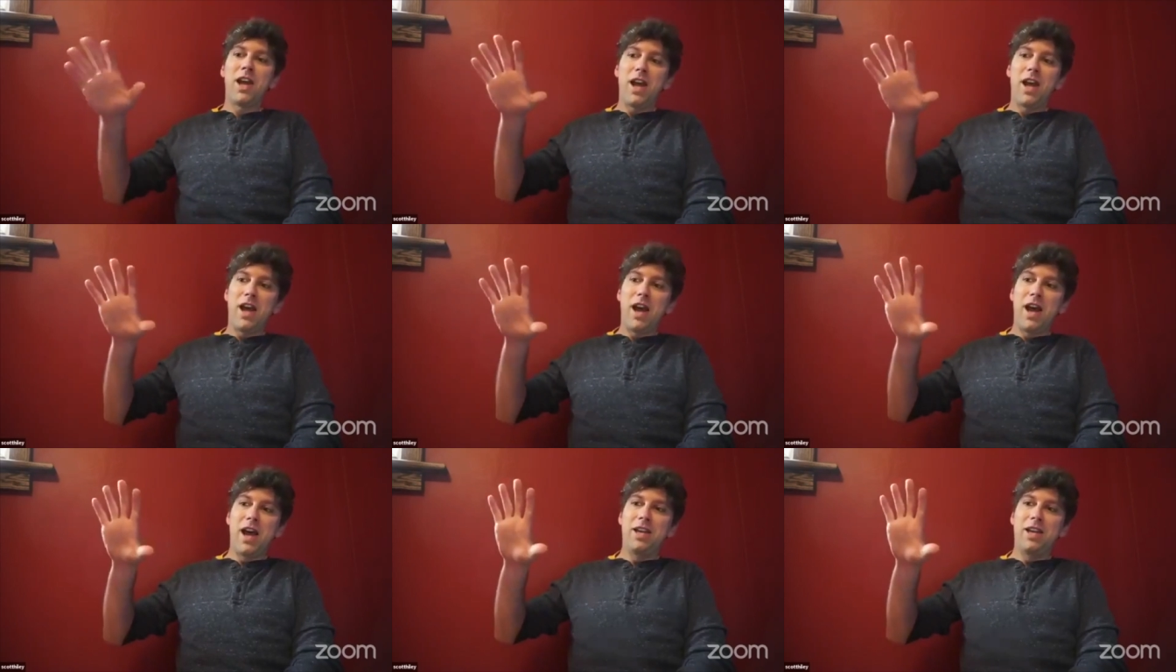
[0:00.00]

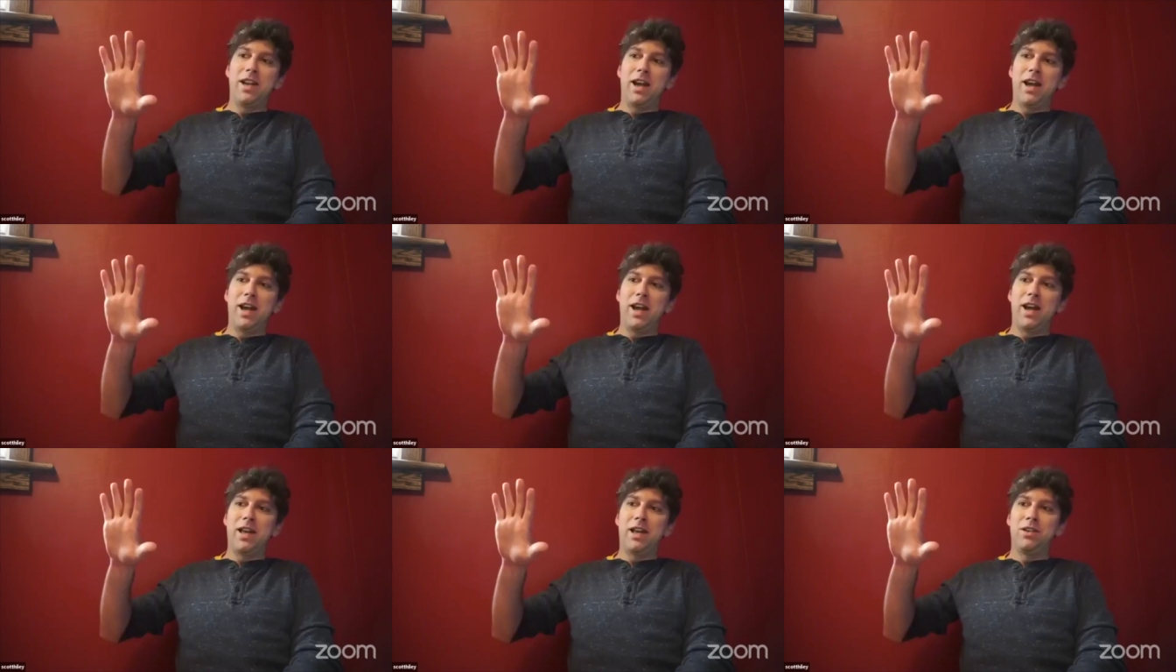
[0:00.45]
and
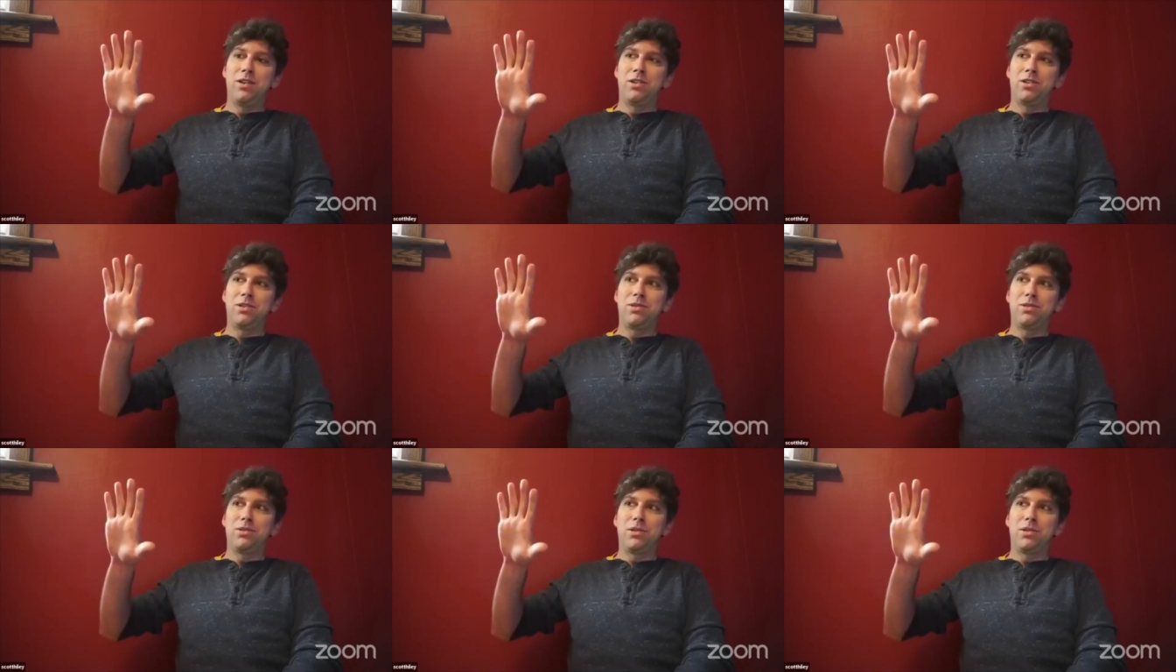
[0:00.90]
and
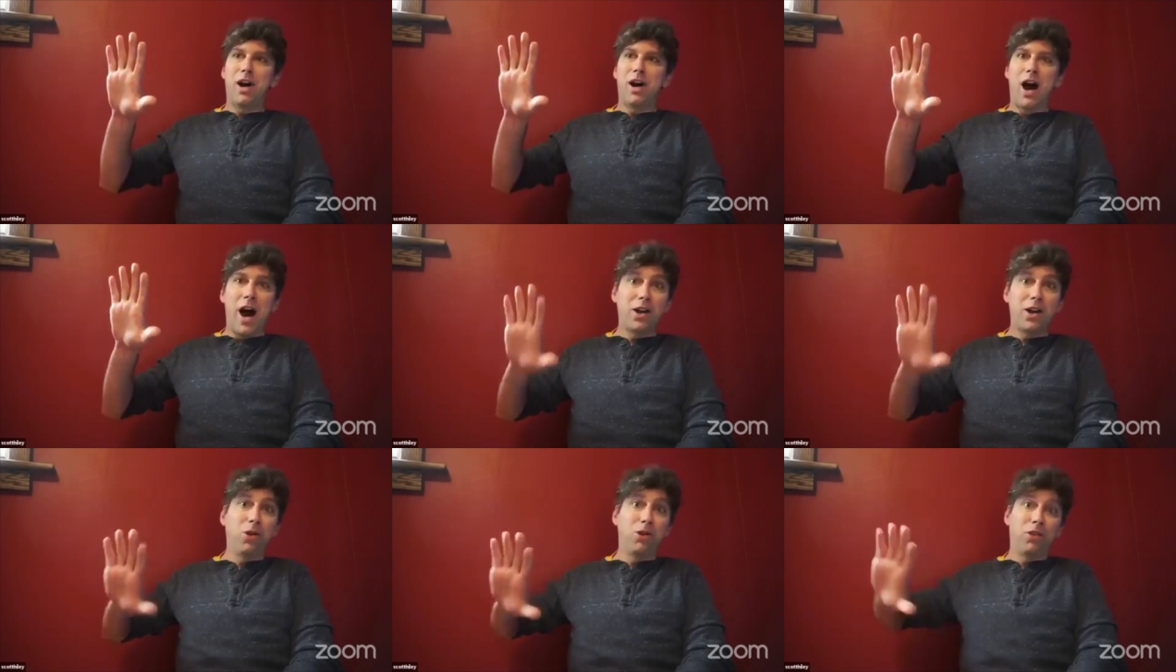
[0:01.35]
I
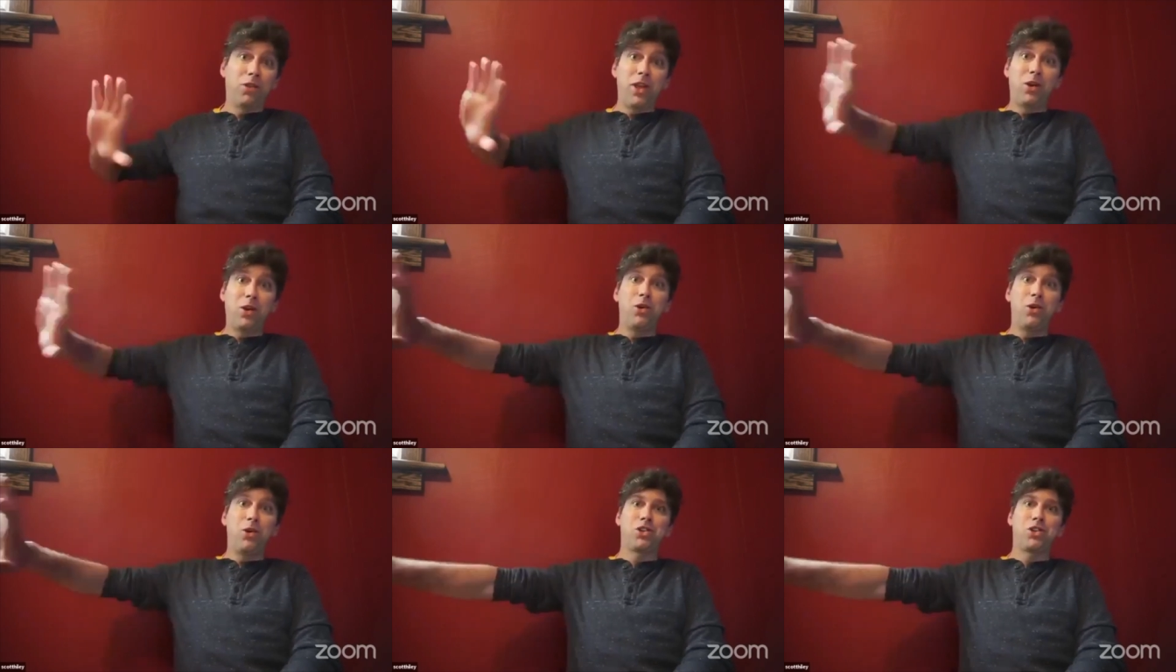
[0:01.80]
don't think we
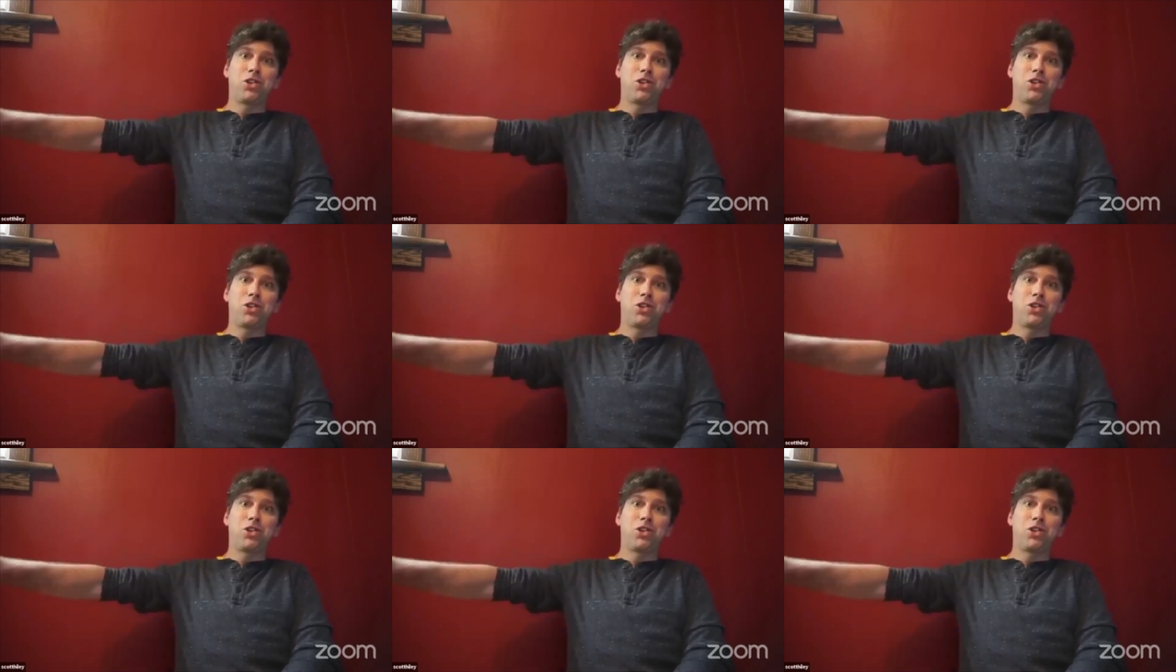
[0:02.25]
should